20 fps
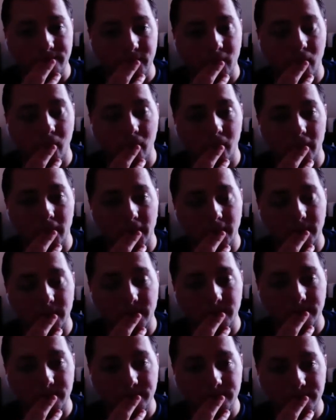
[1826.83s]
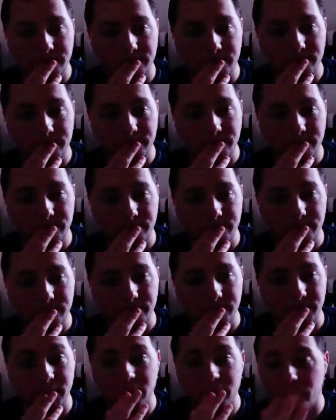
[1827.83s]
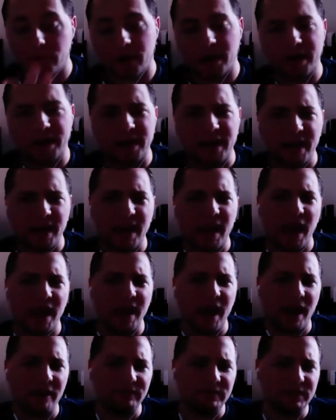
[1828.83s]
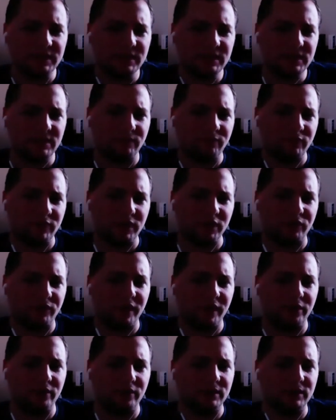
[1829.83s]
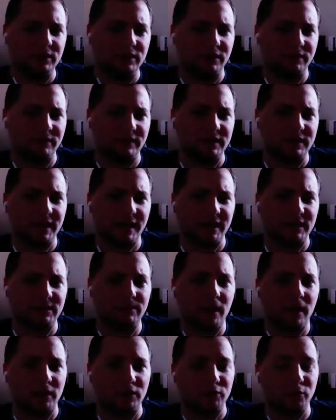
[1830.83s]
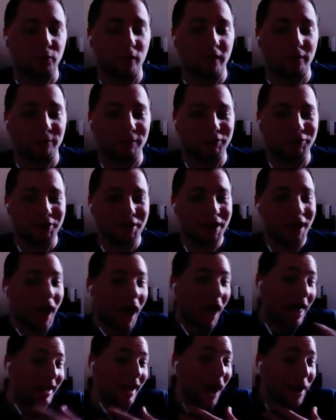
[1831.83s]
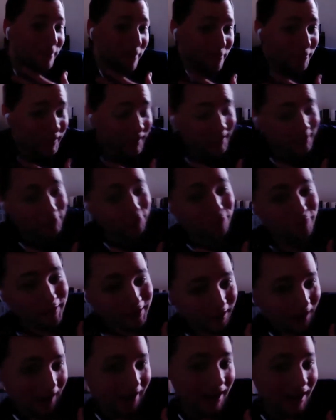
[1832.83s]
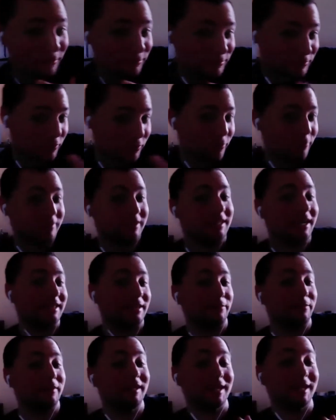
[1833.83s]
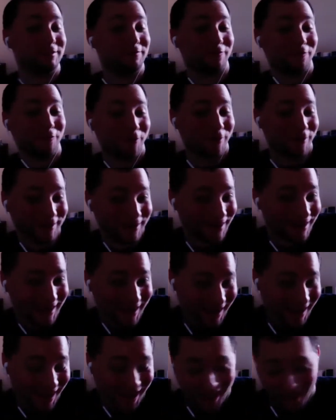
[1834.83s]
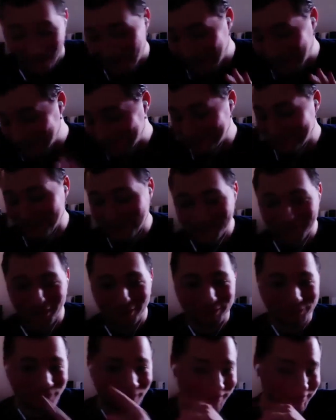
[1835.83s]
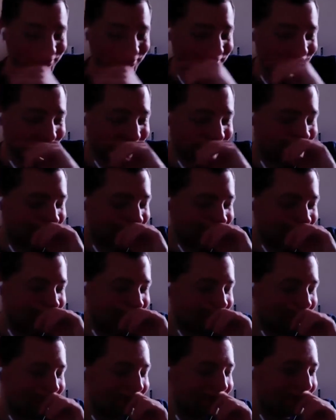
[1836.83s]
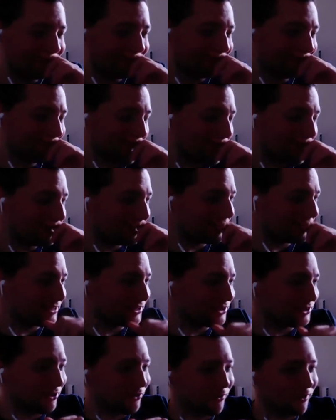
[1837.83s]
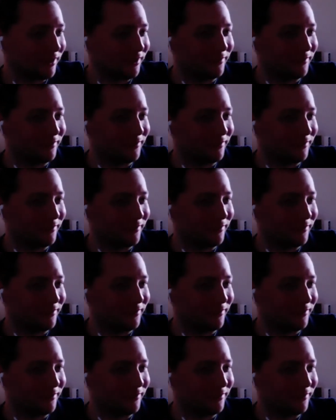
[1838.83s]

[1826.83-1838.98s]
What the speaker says: Or and I've seen some really great uses of this Xbox One, and I'm a PS3 guy. And I was going to get the PS4, and I can tell you, I was watching, what was it show?